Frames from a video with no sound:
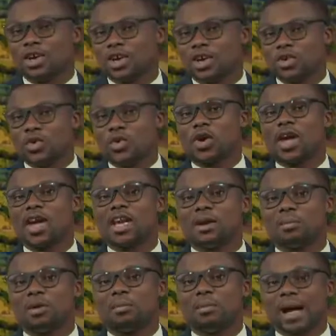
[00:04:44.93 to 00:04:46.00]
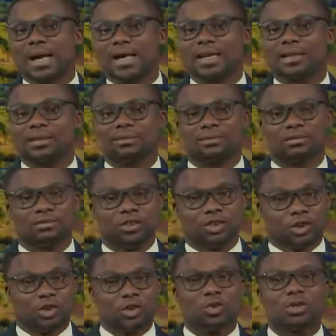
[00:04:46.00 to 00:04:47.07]
UK labor market
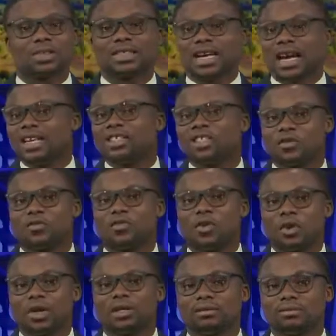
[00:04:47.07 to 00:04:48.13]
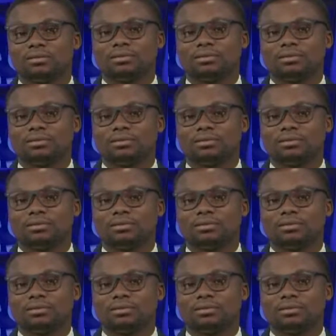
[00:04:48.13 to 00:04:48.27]
shows signs of cooling.